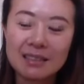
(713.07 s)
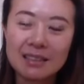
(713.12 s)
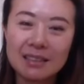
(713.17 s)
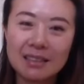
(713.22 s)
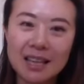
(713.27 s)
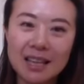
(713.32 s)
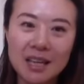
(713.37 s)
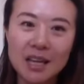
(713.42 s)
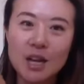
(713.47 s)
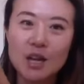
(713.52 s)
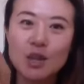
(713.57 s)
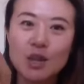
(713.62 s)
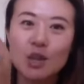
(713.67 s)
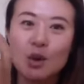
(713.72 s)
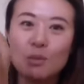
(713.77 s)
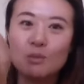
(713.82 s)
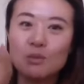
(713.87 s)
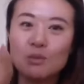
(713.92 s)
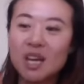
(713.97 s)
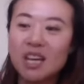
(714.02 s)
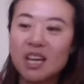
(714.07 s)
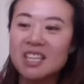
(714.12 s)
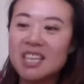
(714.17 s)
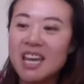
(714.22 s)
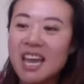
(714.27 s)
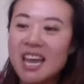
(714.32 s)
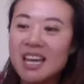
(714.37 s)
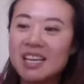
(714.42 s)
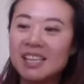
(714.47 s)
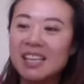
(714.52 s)
they
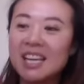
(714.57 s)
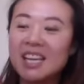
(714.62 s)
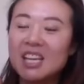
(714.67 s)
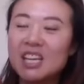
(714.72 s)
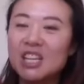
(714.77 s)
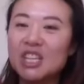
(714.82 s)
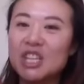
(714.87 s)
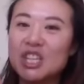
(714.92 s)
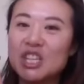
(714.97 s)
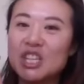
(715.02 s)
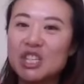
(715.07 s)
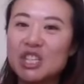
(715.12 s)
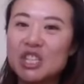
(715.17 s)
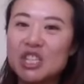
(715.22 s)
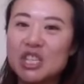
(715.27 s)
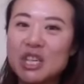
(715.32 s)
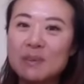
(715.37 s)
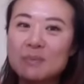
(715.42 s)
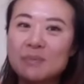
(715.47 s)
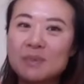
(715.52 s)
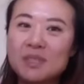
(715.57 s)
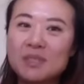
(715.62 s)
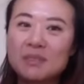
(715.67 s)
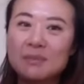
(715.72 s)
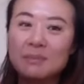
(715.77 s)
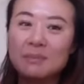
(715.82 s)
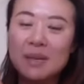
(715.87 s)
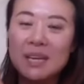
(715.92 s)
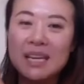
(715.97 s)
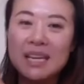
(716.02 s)
take like the sheep's
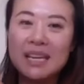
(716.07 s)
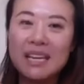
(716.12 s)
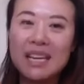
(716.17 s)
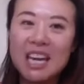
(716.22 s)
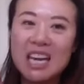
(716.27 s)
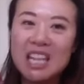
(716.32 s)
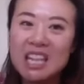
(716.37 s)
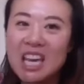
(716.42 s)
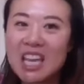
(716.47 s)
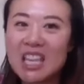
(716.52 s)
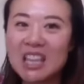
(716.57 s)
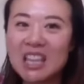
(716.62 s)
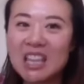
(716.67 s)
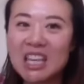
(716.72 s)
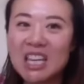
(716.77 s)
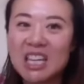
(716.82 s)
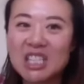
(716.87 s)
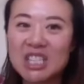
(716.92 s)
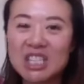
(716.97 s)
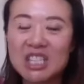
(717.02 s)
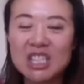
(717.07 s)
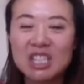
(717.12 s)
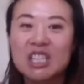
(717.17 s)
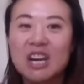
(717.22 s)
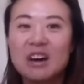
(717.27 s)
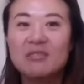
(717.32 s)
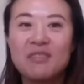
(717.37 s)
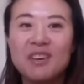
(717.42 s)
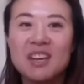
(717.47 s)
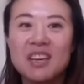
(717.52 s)
meat and then they
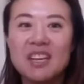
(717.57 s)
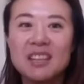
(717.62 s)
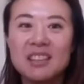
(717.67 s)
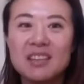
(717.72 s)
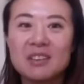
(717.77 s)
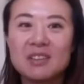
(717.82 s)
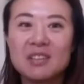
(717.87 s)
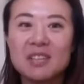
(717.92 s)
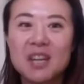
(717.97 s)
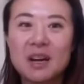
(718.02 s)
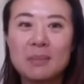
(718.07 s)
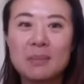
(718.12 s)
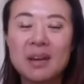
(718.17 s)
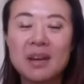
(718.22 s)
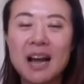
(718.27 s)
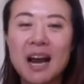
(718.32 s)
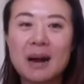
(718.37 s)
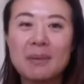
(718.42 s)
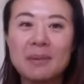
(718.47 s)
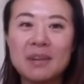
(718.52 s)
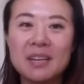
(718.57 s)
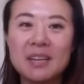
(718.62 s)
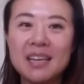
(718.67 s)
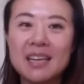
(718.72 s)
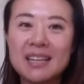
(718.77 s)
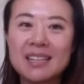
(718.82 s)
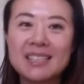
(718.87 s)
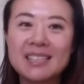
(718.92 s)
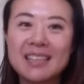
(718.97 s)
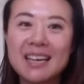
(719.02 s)
stuff it in their stomach. I mean,
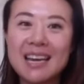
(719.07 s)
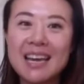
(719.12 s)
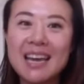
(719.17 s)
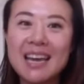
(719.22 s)
it's